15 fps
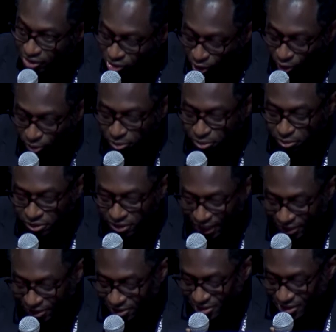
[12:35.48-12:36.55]
historical
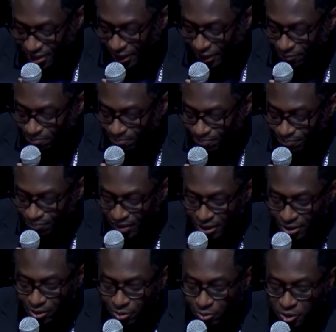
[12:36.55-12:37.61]
tendency,
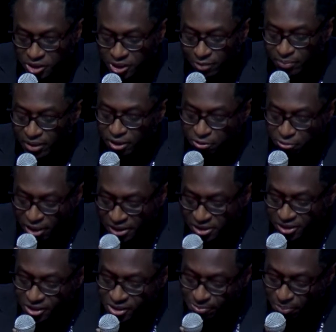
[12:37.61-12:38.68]
which can be
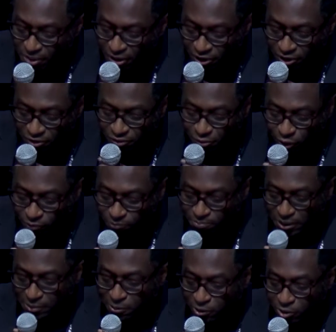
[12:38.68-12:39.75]
narrated as part of what
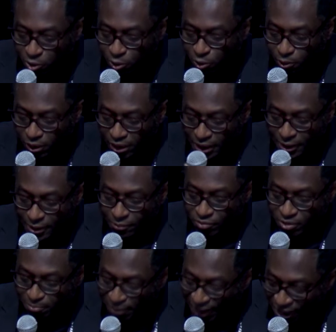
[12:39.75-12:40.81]
people call
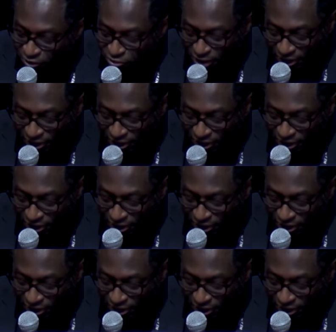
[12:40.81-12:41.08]
the Black